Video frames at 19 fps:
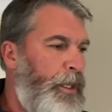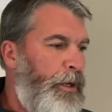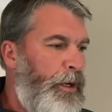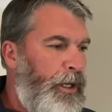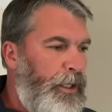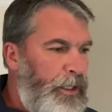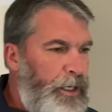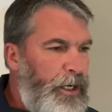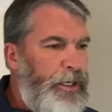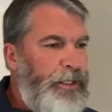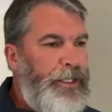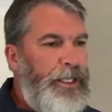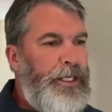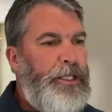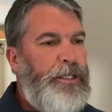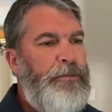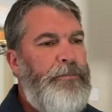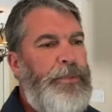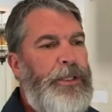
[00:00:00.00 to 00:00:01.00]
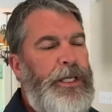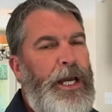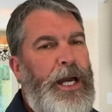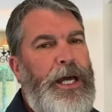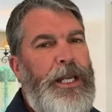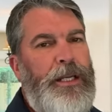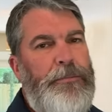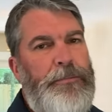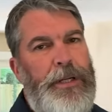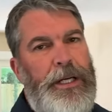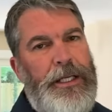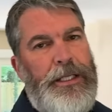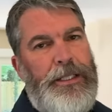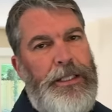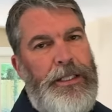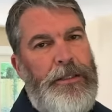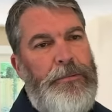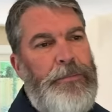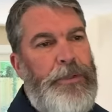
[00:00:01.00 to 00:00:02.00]
A lot of that can be added back
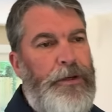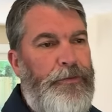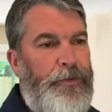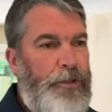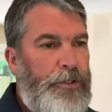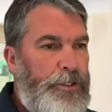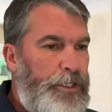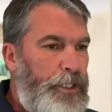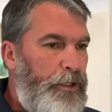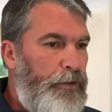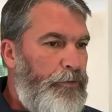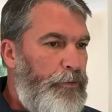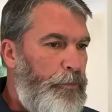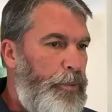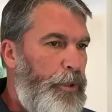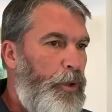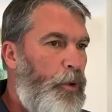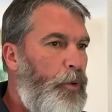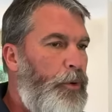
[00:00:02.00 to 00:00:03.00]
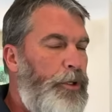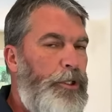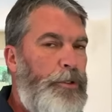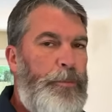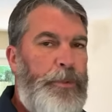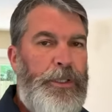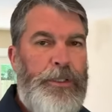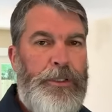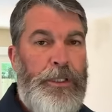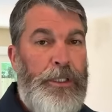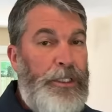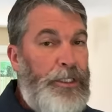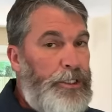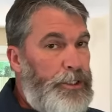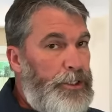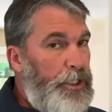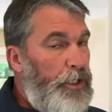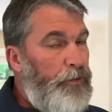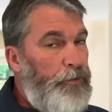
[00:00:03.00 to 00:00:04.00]
in, but if you're self-employed, you've been
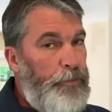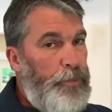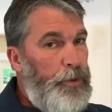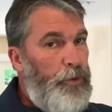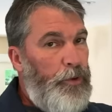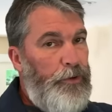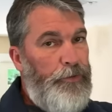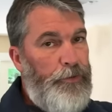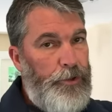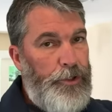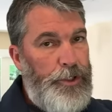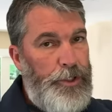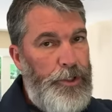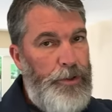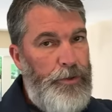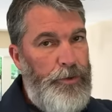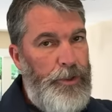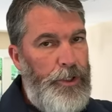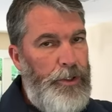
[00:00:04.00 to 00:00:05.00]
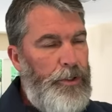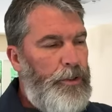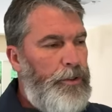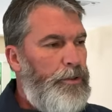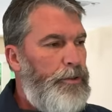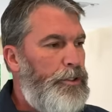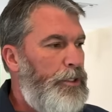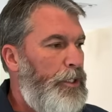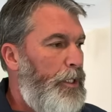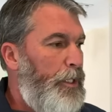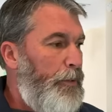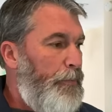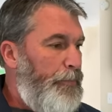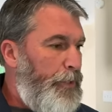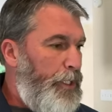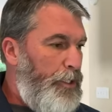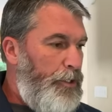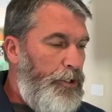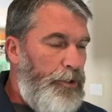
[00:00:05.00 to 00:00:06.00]
self-employed for 2 years,
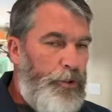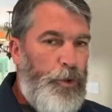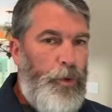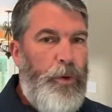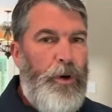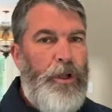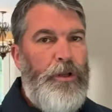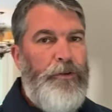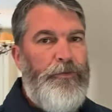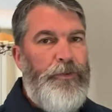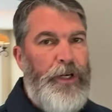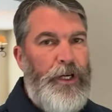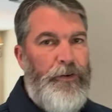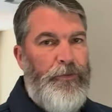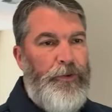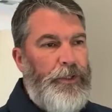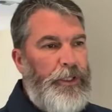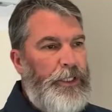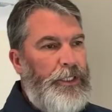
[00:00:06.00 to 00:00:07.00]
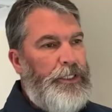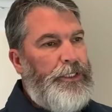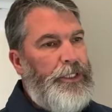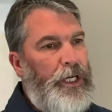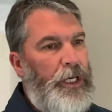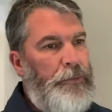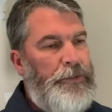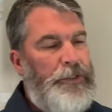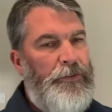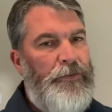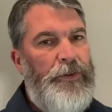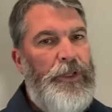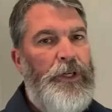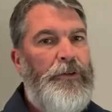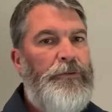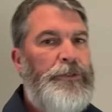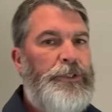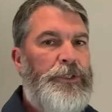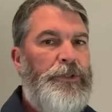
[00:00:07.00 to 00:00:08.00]
then you qualify for these types of
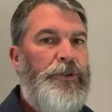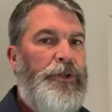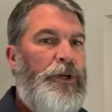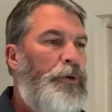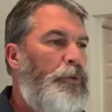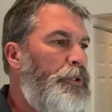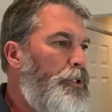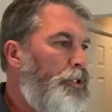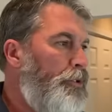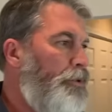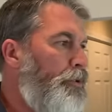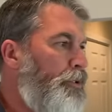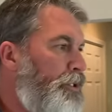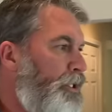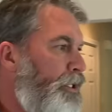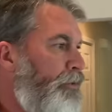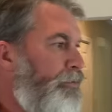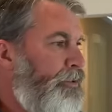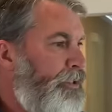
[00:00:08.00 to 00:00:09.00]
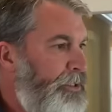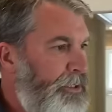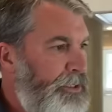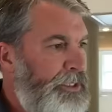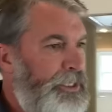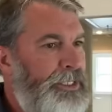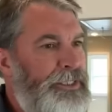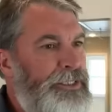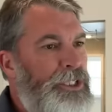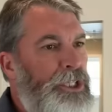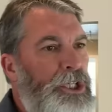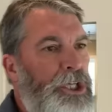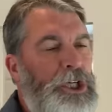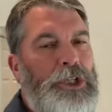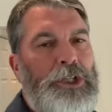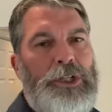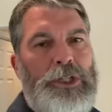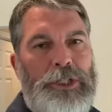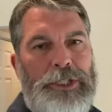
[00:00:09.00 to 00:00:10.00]
loans, and you owe it to yourself to at least
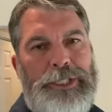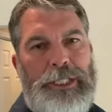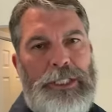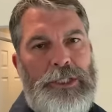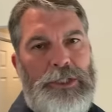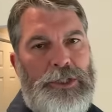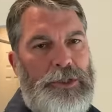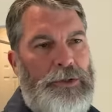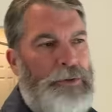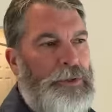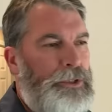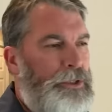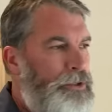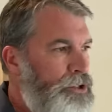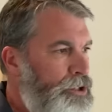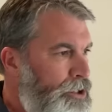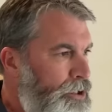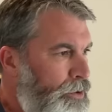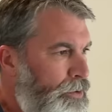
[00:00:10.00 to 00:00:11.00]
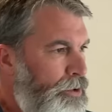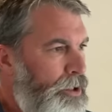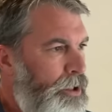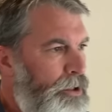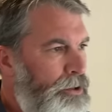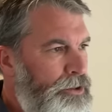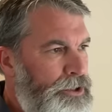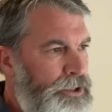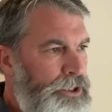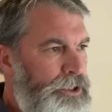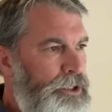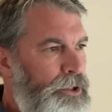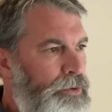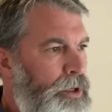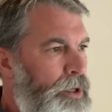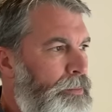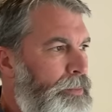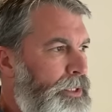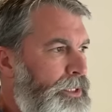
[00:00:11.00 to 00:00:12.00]
look into it. There's no cost and no
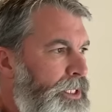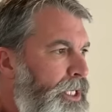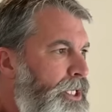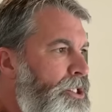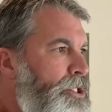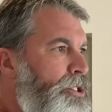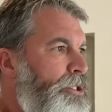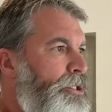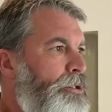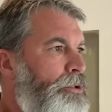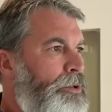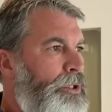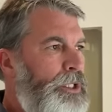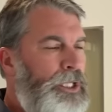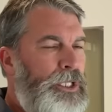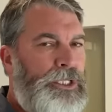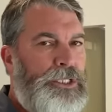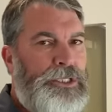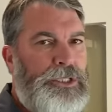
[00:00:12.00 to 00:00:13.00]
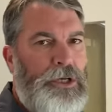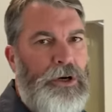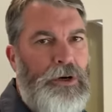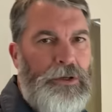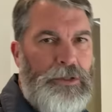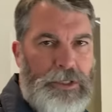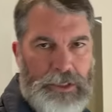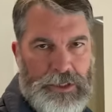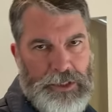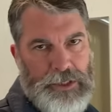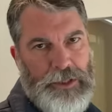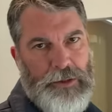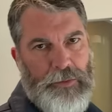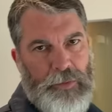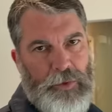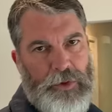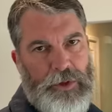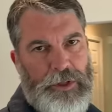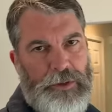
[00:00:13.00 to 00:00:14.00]
obligation to at least talk to
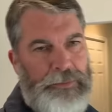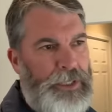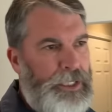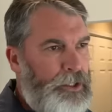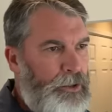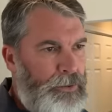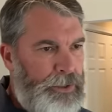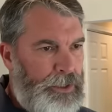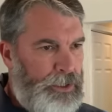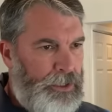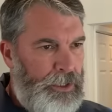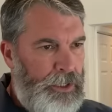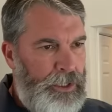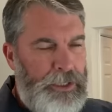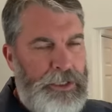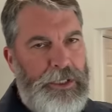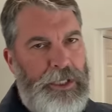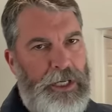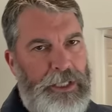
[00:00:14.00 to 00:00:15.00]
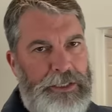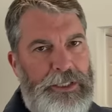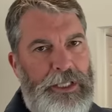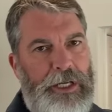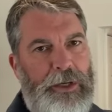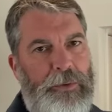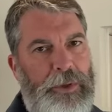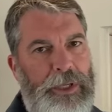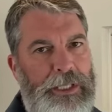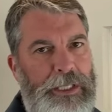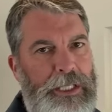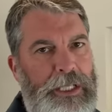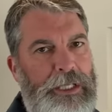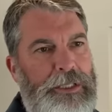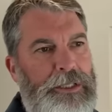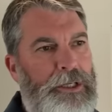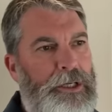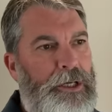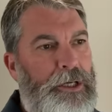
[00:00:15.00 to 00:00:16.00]
someone by going to
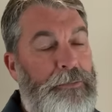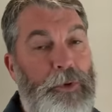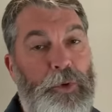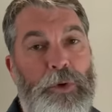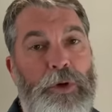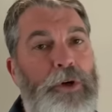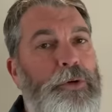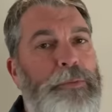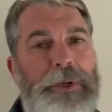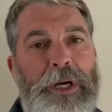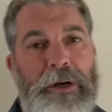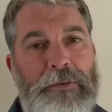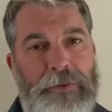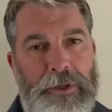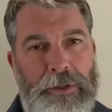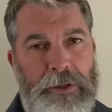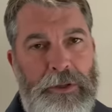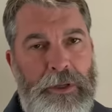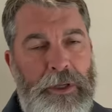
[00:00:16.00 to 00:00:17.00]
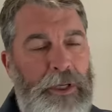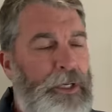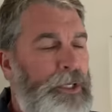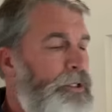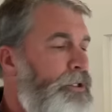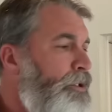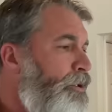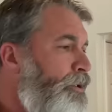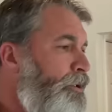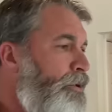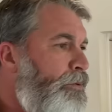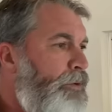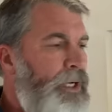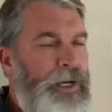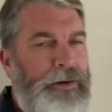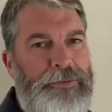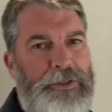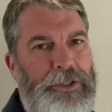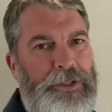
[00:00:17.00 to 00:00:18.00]
contactwayne.com or whomever. You don't
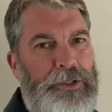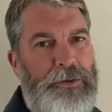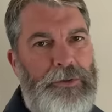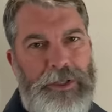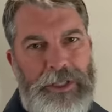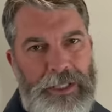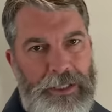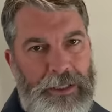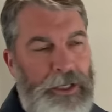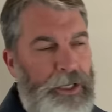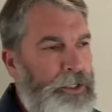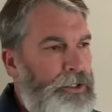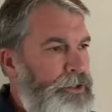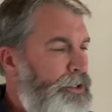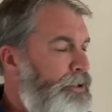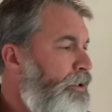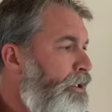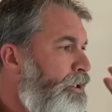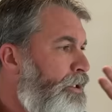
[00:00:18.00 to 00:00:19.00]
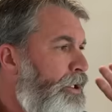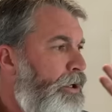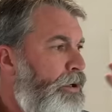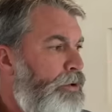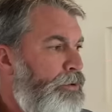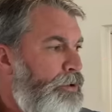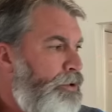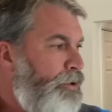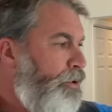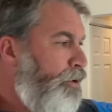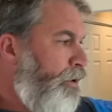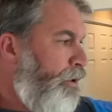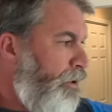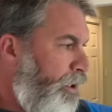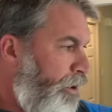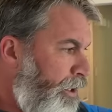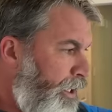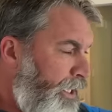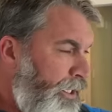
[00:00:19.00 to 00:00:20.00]
have to do any. You can call your
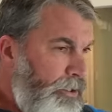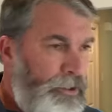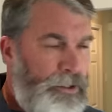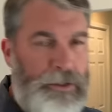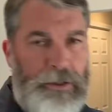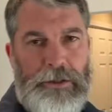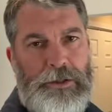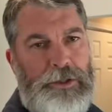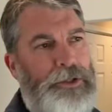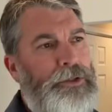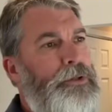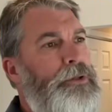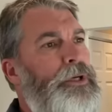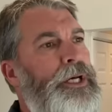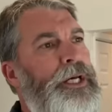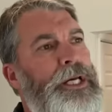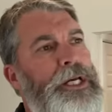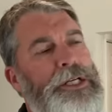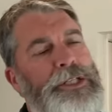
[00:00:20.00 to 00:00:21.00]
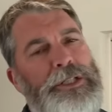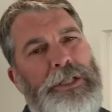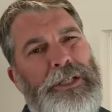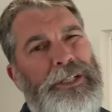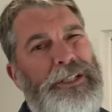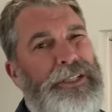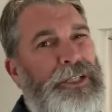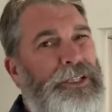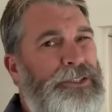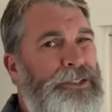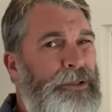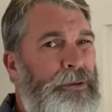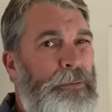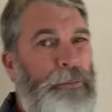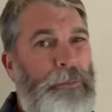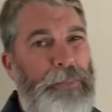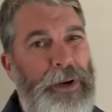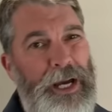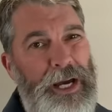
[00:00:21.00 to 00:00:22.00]
lender, your agent, it doesn't
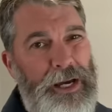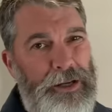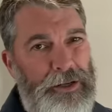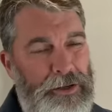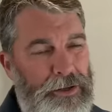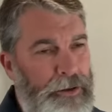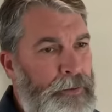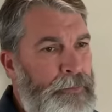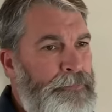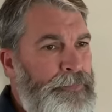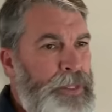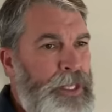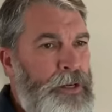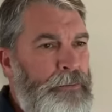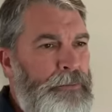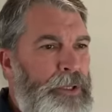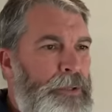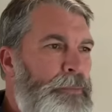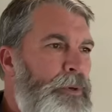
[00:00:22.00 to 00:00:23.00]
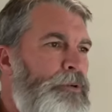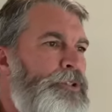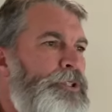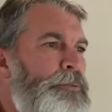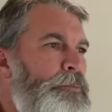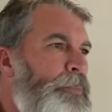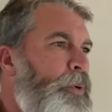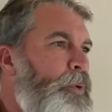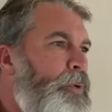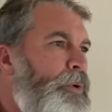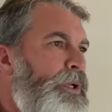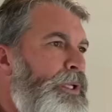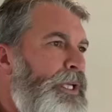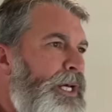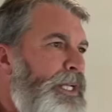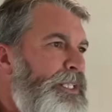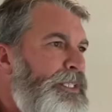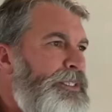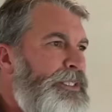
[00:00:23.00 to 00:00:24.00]
matter. But most importantly,
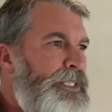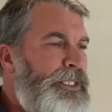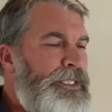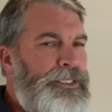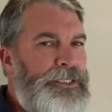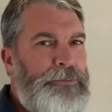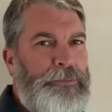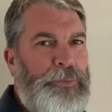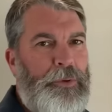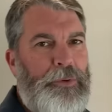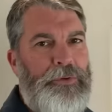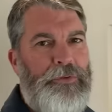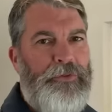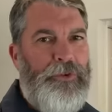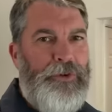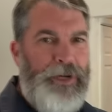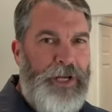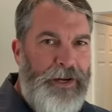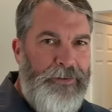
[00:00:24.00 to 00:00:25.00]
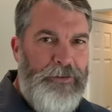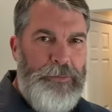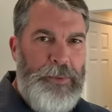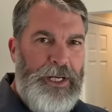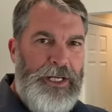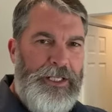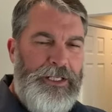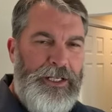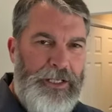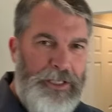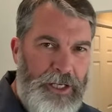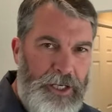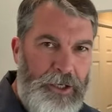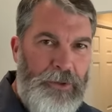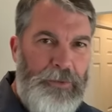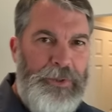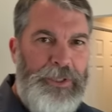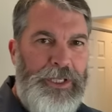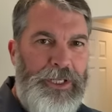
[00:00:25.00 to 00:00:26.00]
I just think it's important for everybody to
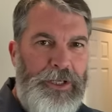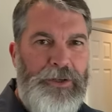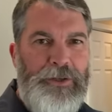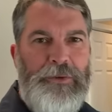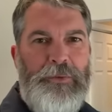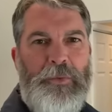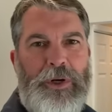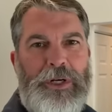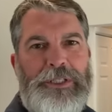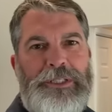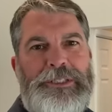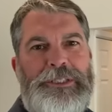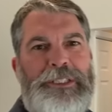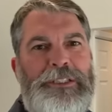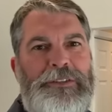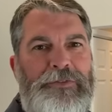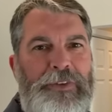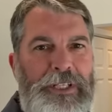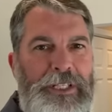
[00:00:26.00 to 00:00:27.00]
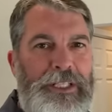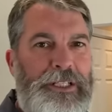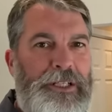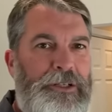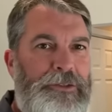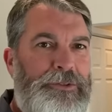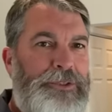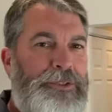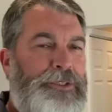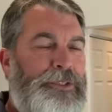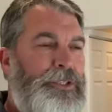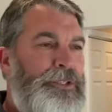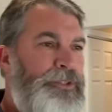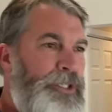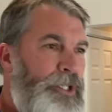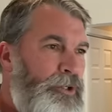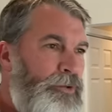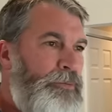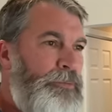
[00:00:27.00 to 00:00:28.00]
know and hear and watch these videos to
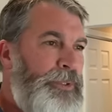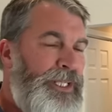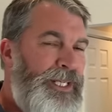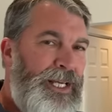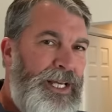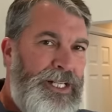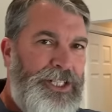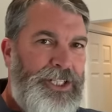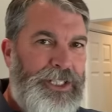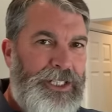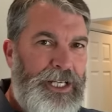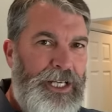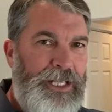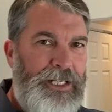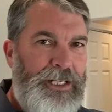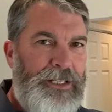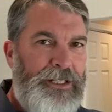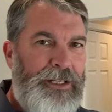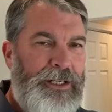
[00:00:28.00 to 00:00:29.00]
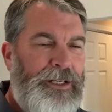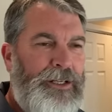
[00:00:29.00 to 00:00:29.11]
know and be educated.